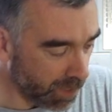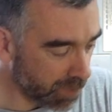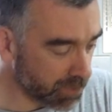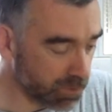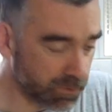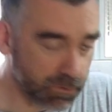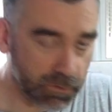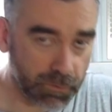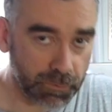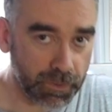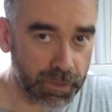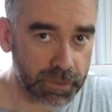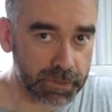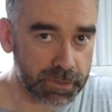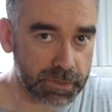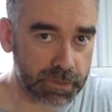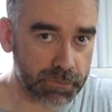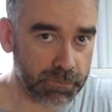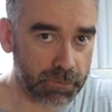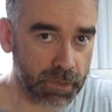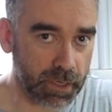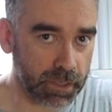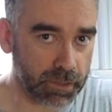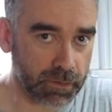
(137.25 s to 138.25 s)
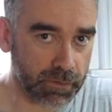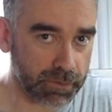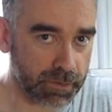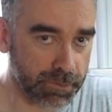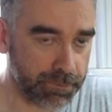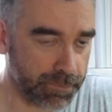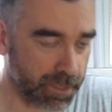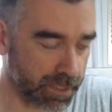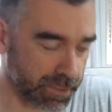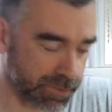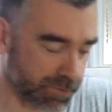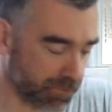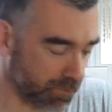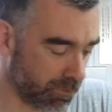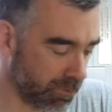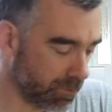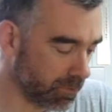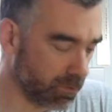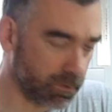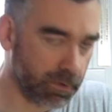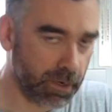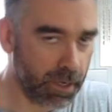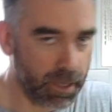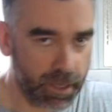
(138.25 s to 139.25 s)
I don't know whether I got the mix
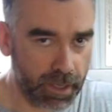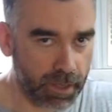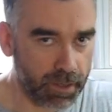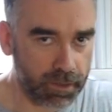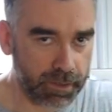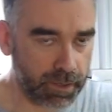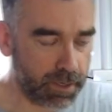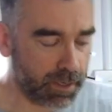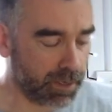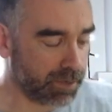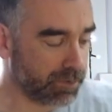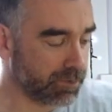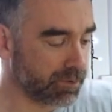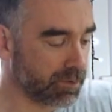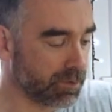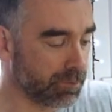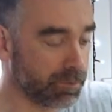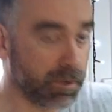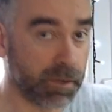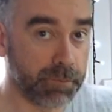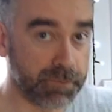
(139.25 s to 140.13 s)
wrong, or I don't know,